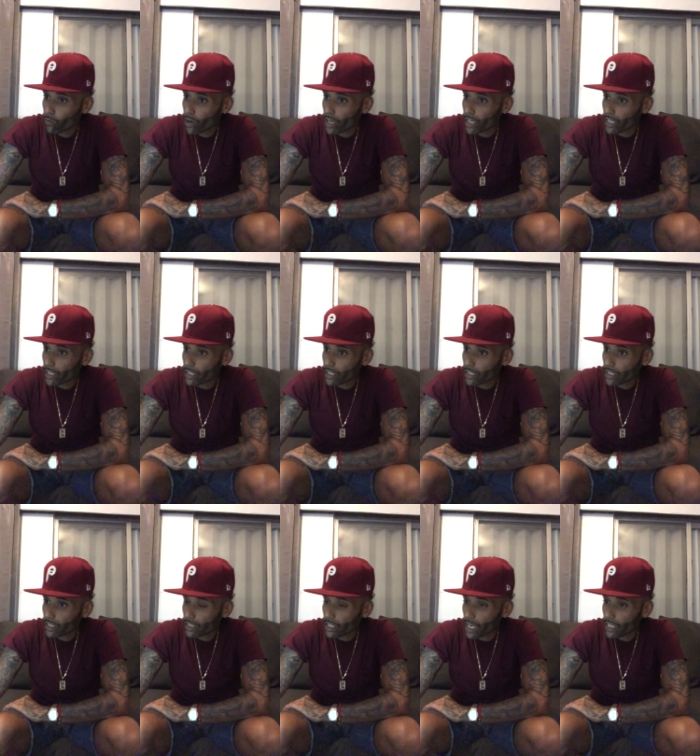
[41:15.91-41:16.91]
what
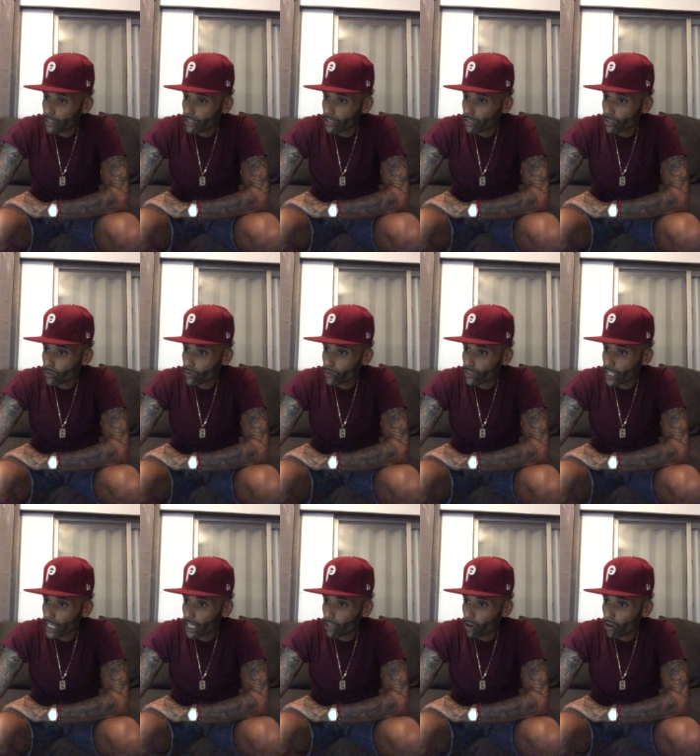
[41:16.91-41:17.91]
constitutes
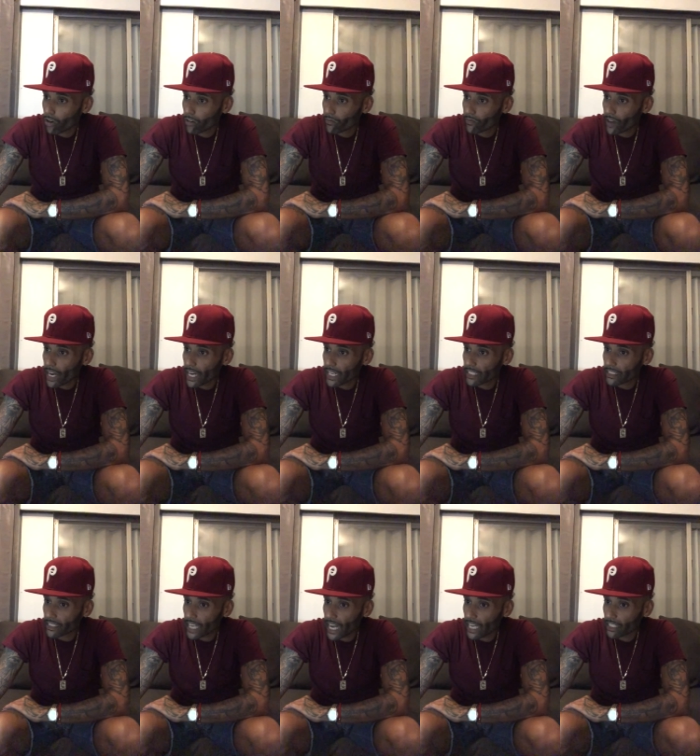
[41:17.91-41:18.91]
a long
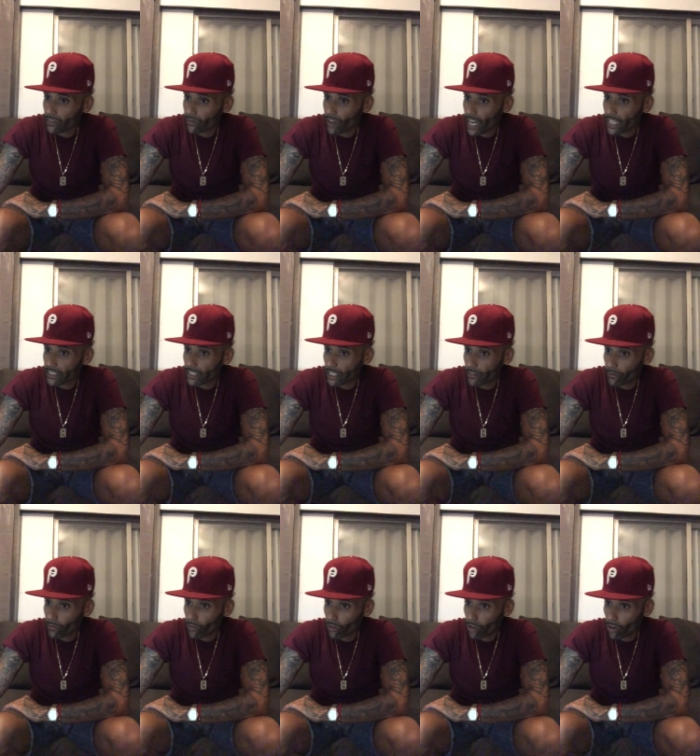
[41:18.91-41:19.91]
fast as fasting for